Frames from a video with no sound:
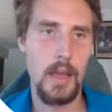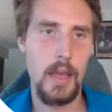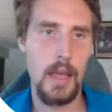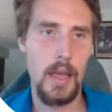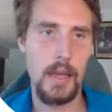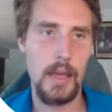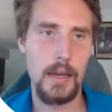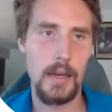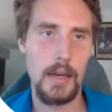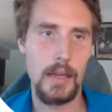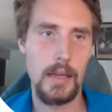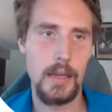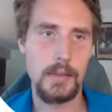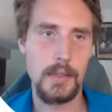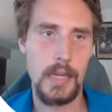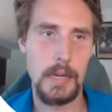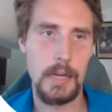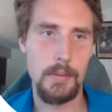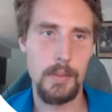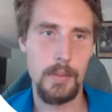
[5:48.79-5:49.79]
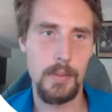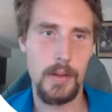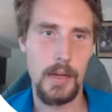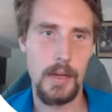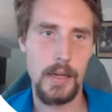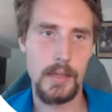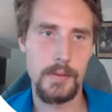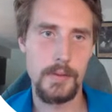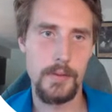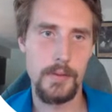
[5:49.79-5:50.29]
And as the name
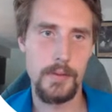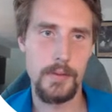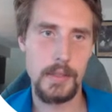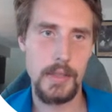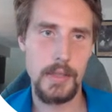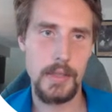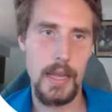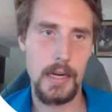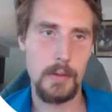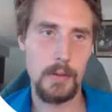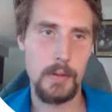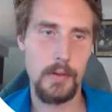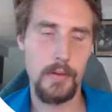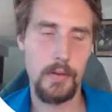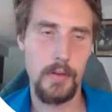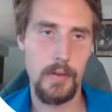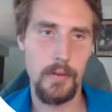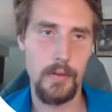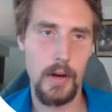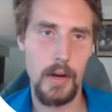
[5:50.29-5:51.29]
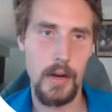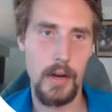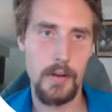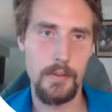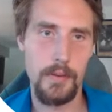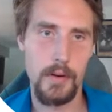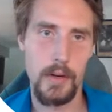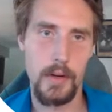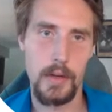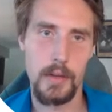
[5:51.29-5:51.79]
implies, Vert Attack, we're rewriting it
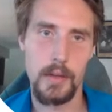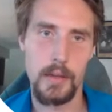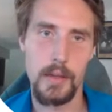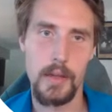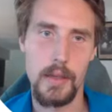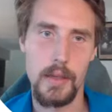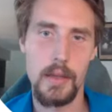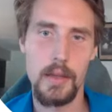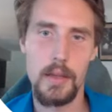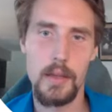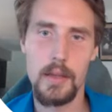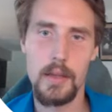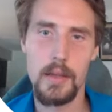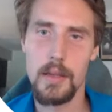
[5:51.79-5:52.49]
vertically.